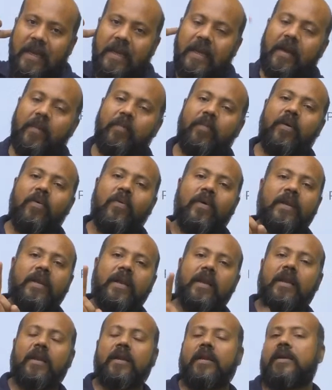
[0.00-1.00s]
and number
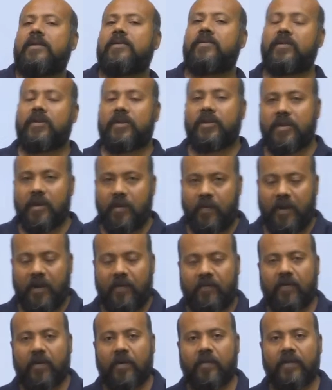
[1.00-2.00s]
one e-learning educational
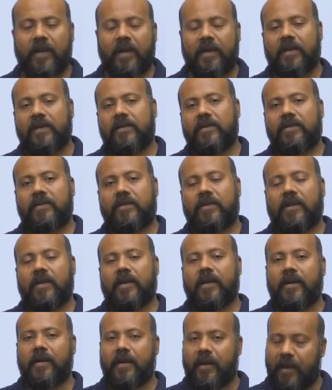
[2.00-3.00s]
platform that is
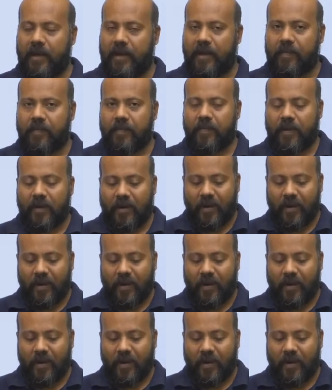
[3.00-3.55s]
GradeUp.